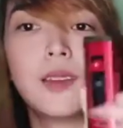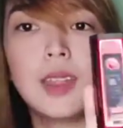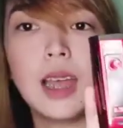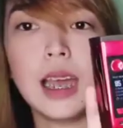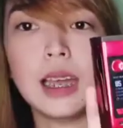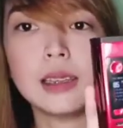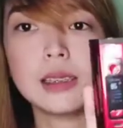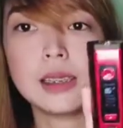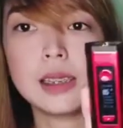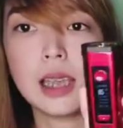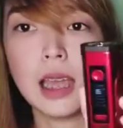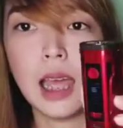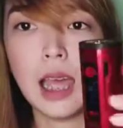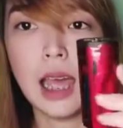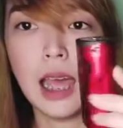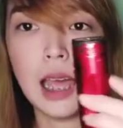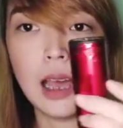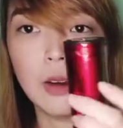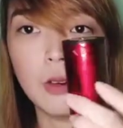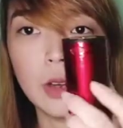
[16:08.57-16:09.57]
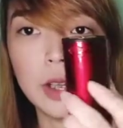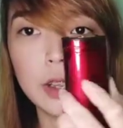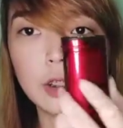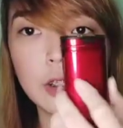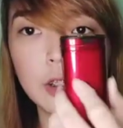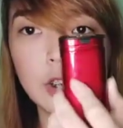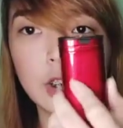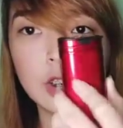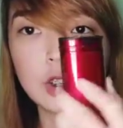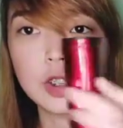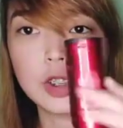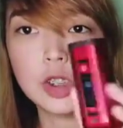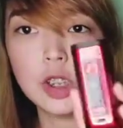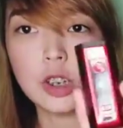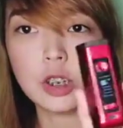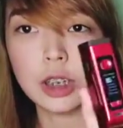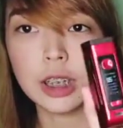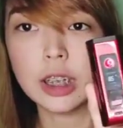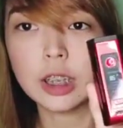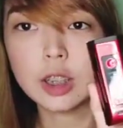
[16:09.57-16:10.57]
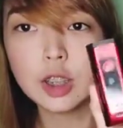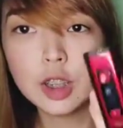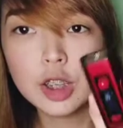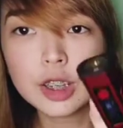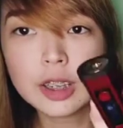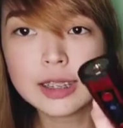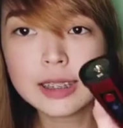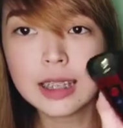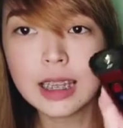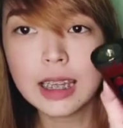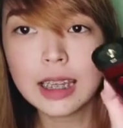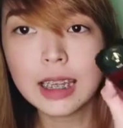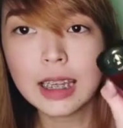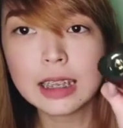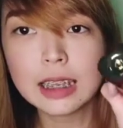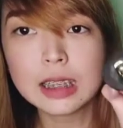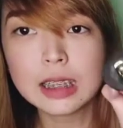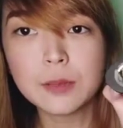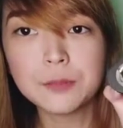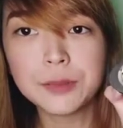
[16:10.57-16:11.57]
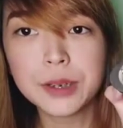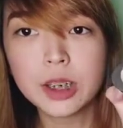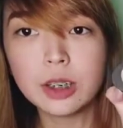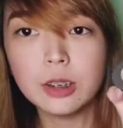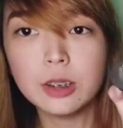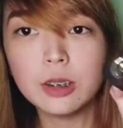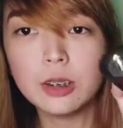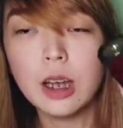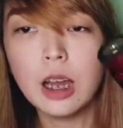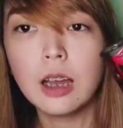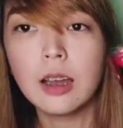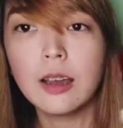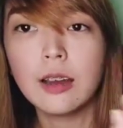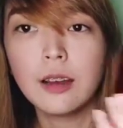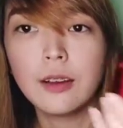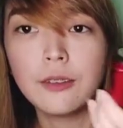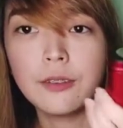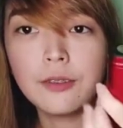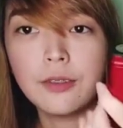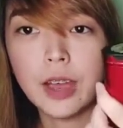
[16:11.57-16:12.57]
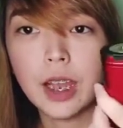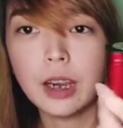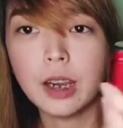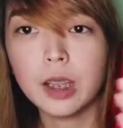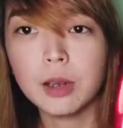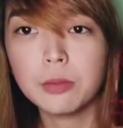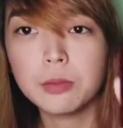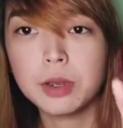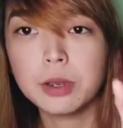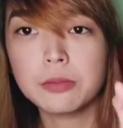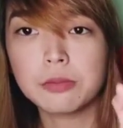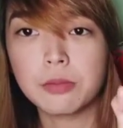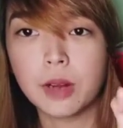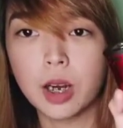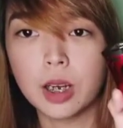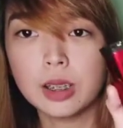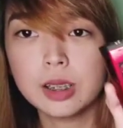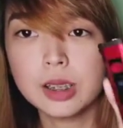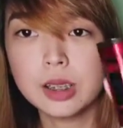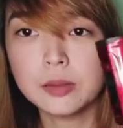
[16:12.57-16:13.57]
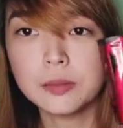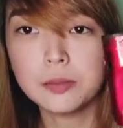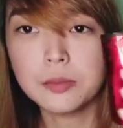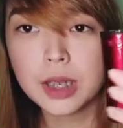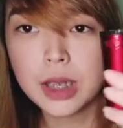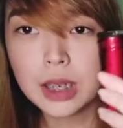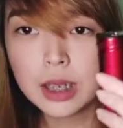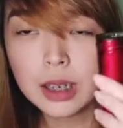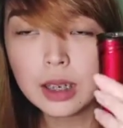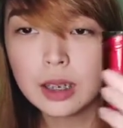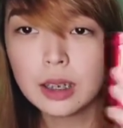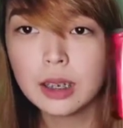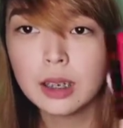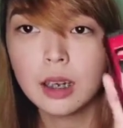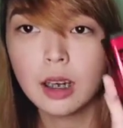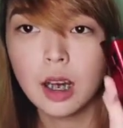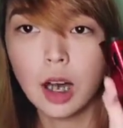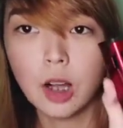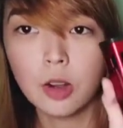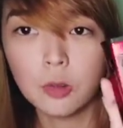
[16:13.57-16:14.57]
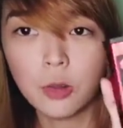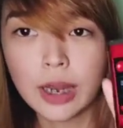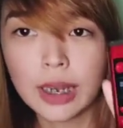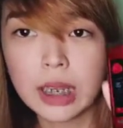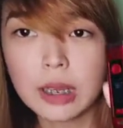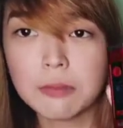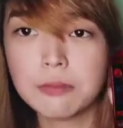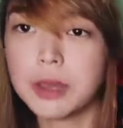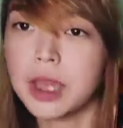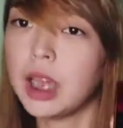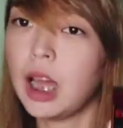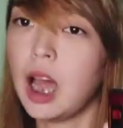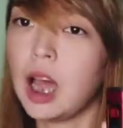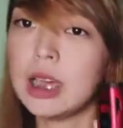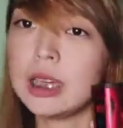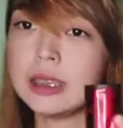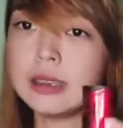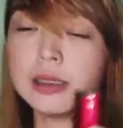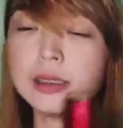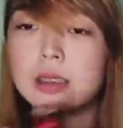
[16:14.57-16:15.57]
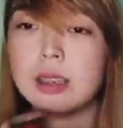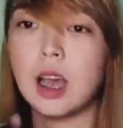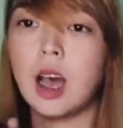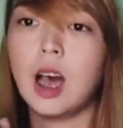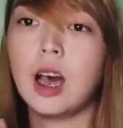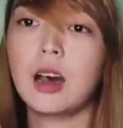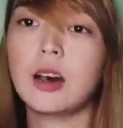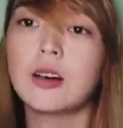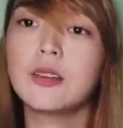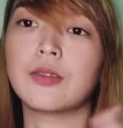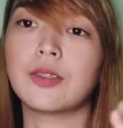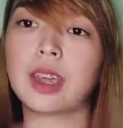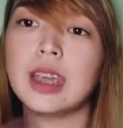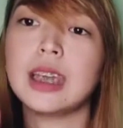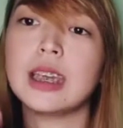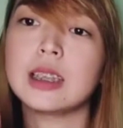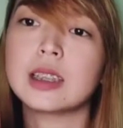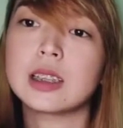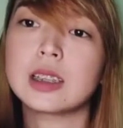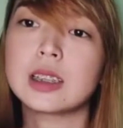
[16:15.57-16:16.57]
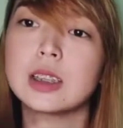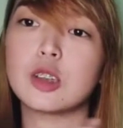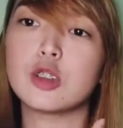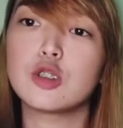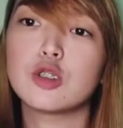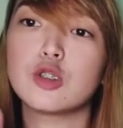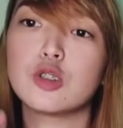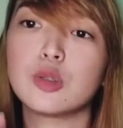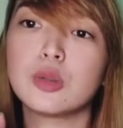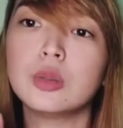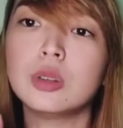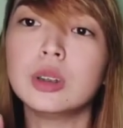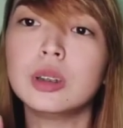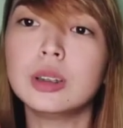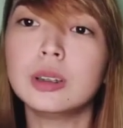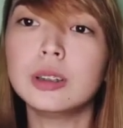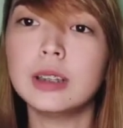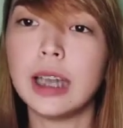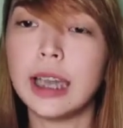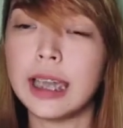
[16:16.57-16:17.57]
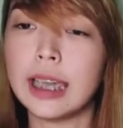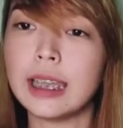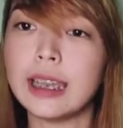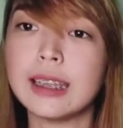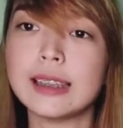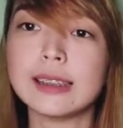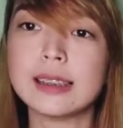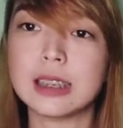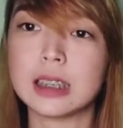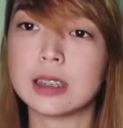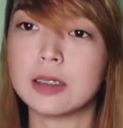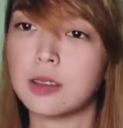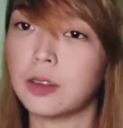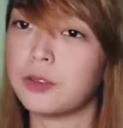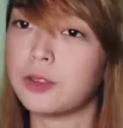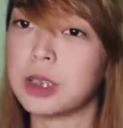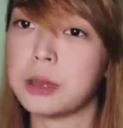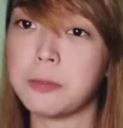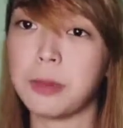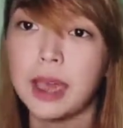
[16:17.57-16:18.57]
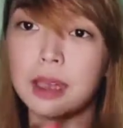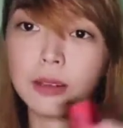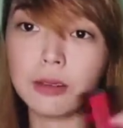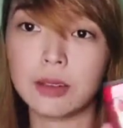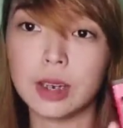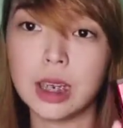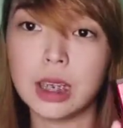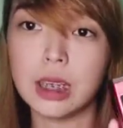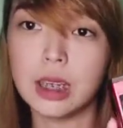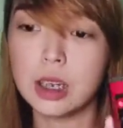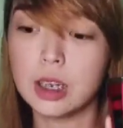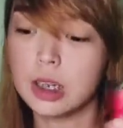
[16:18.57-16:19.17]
That's how it looks. Look, it looks like a typical variable mod to me already because of its dual 18650 battery.